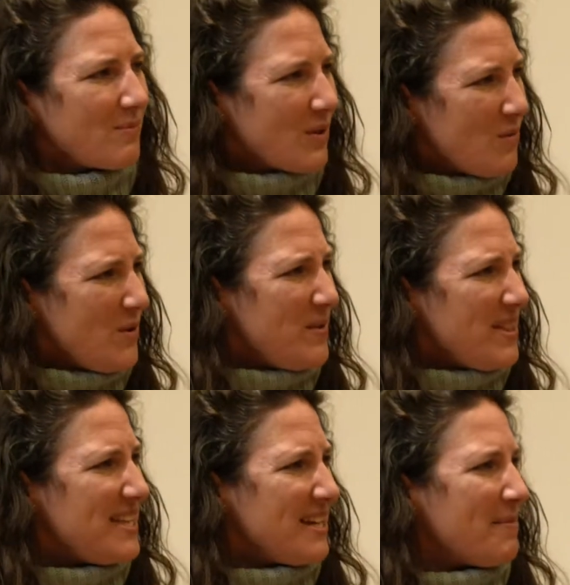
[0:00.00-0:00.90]
When we
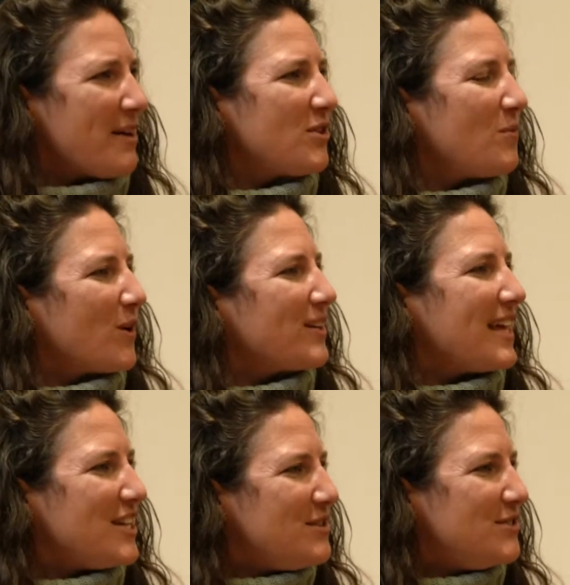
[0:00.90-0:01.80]
think about the work that
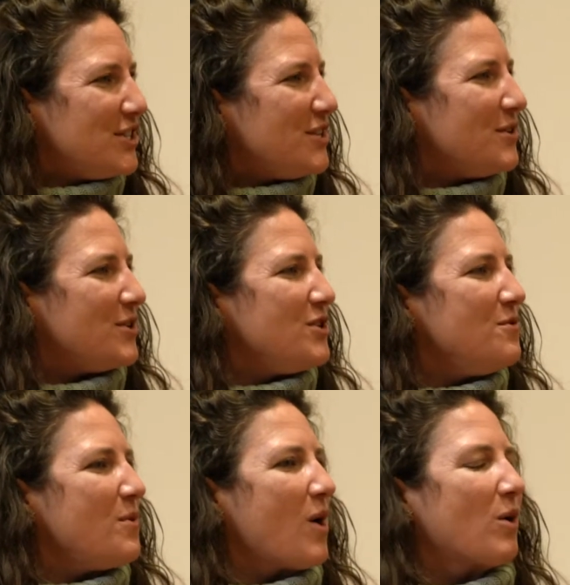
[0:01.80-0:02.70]
you do,
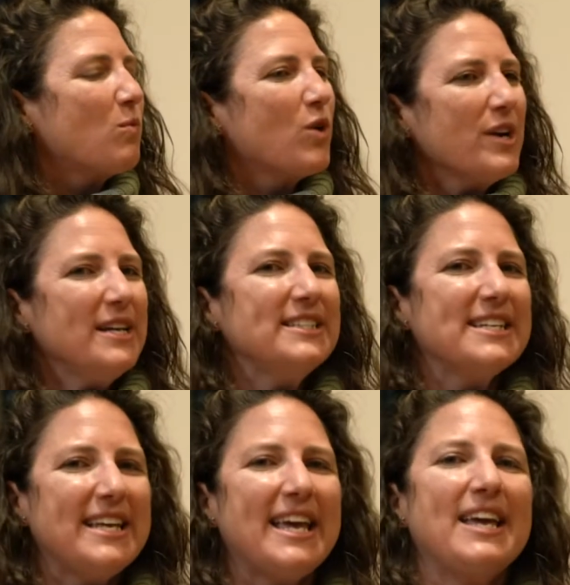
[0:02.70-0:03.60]
you are working to
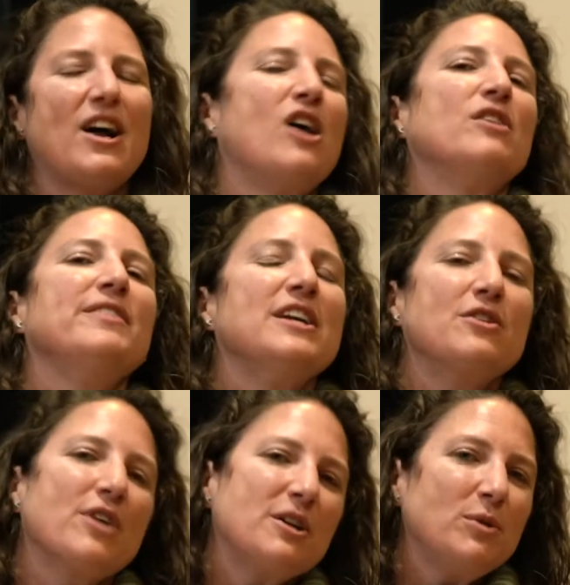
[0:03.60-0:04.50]
get all of the
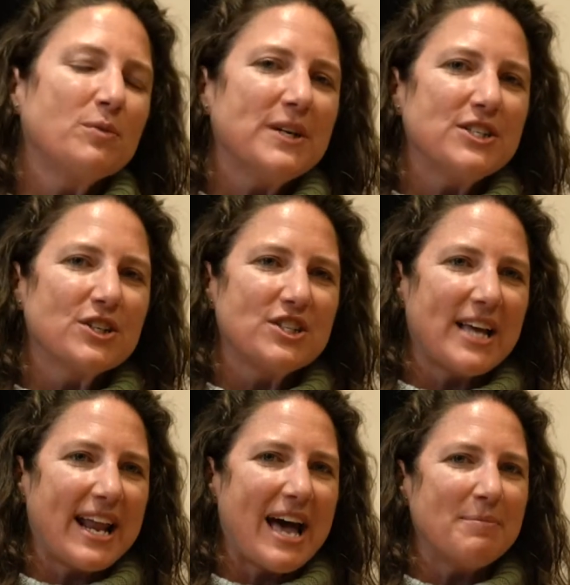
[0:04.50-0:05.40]
incredible research
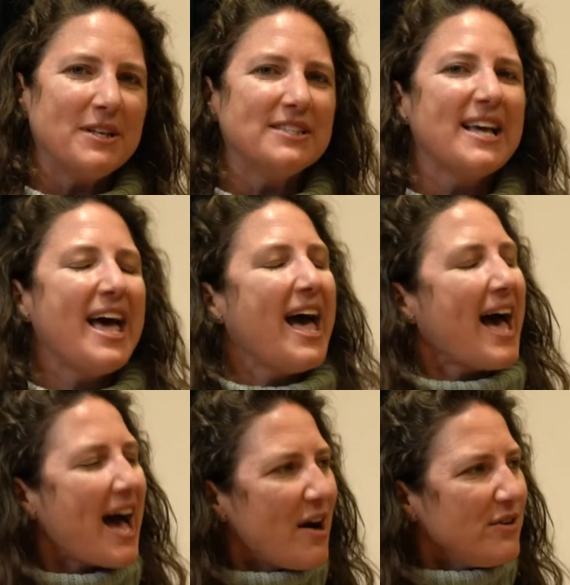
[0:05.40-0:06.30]
that happens
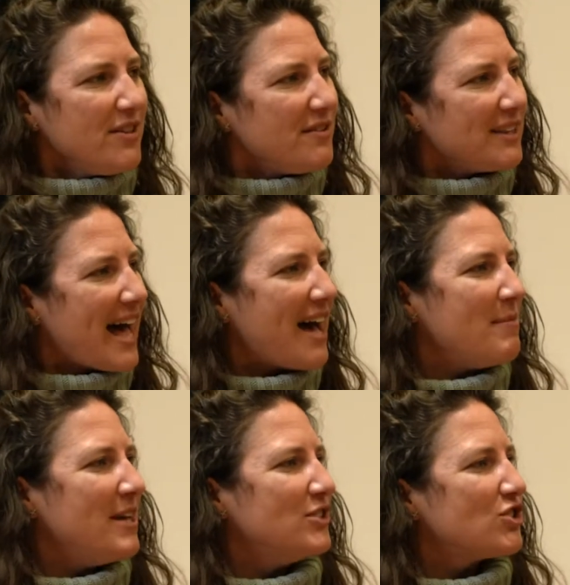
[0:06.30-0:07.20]
out of the lab
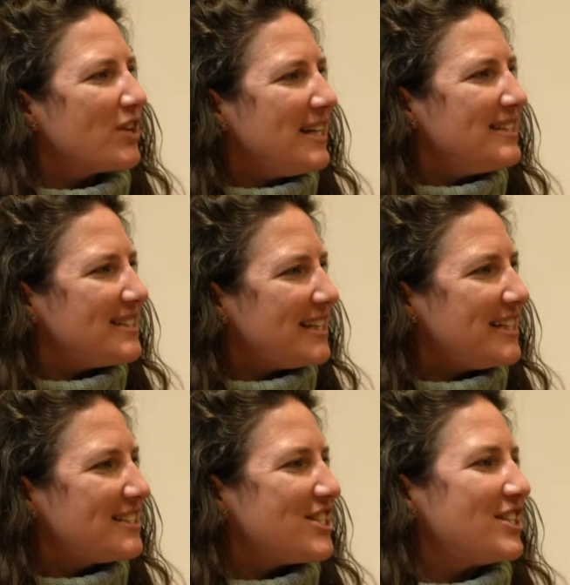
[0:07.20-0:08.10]
and
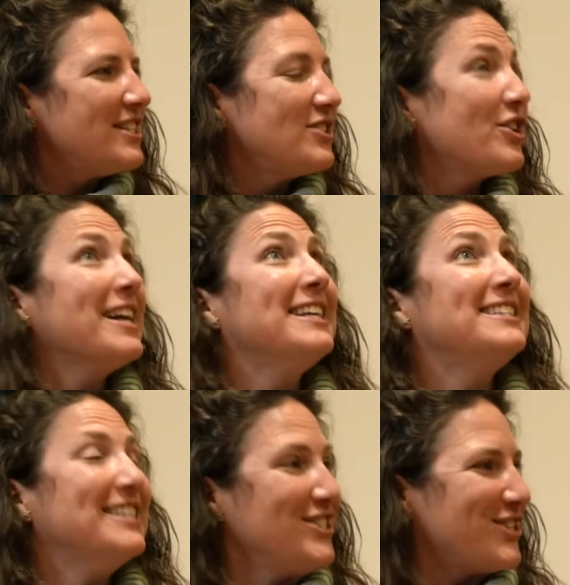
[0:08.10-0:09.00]

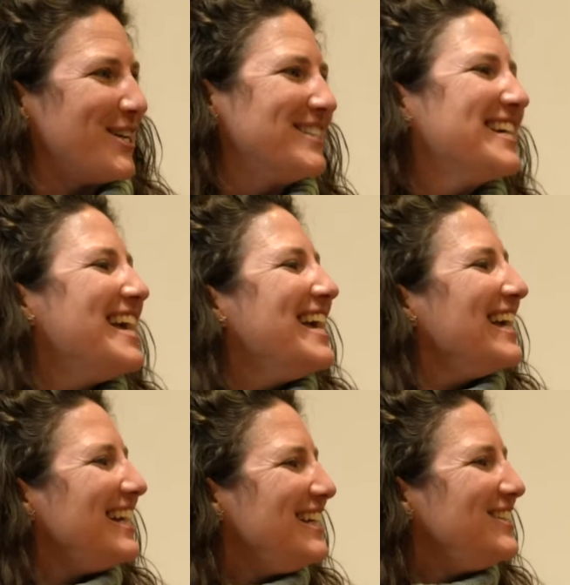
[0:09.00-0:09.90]
transitioned
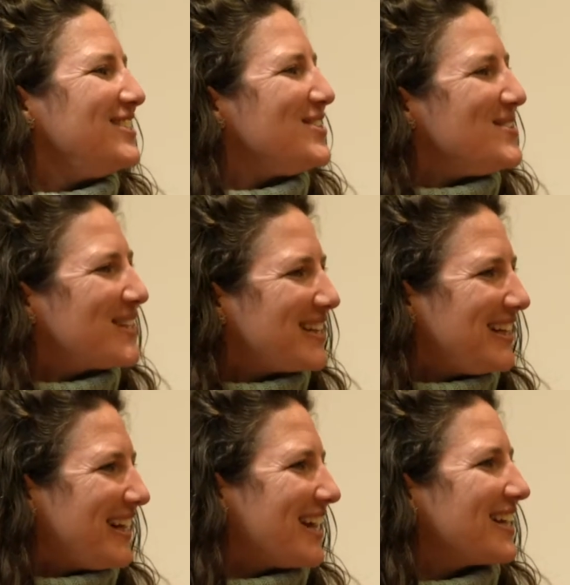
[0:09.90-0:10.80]
into the
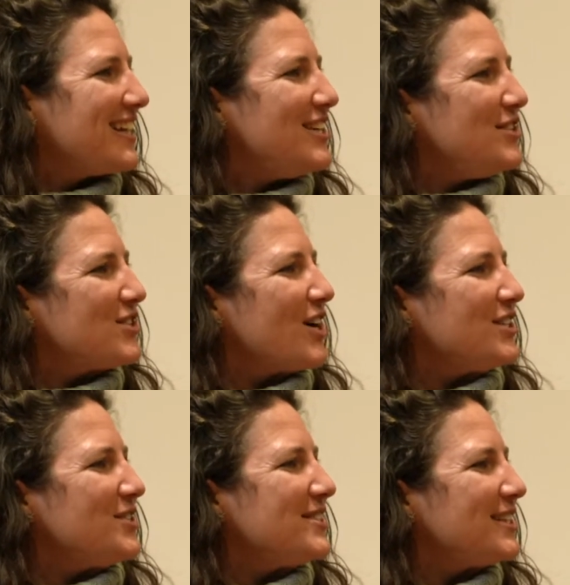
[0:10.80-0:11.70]
clinic. Can you talk
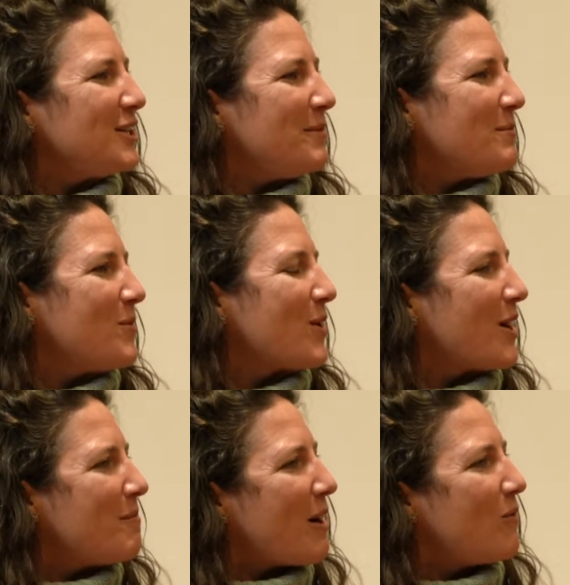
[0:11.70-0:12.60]
to us a little bit more
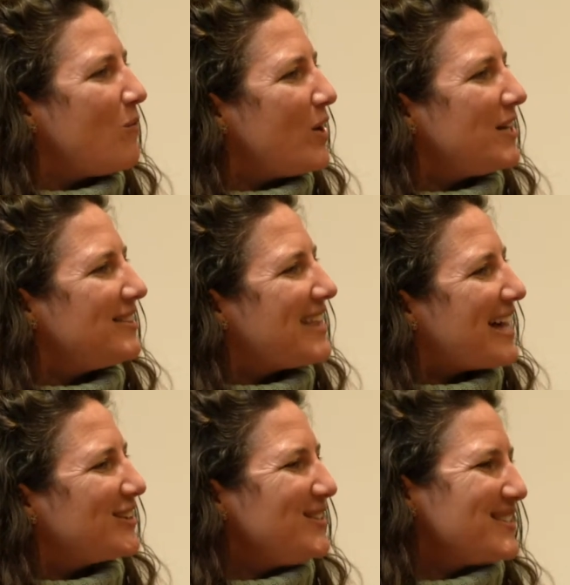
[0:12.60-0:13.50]
about what that looks